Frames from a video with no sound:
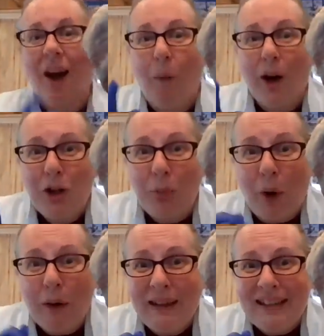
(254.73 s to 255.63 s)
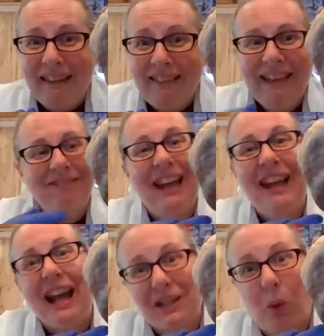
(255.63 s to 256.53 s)
What's your point, Miss Hanley? It
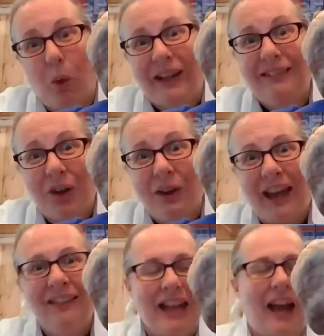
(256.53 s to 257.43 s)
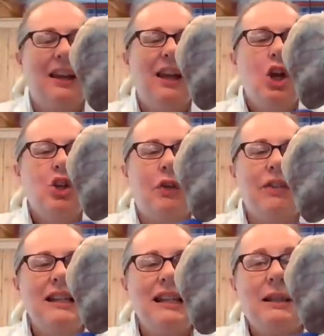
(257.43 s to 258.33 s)
has a point, okay? Yeah. So
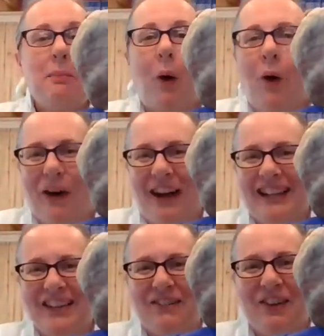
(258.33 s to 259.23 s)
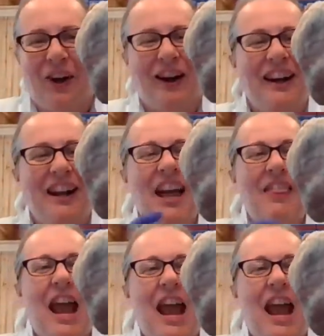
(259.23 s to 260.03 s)
this is the point of the heart, the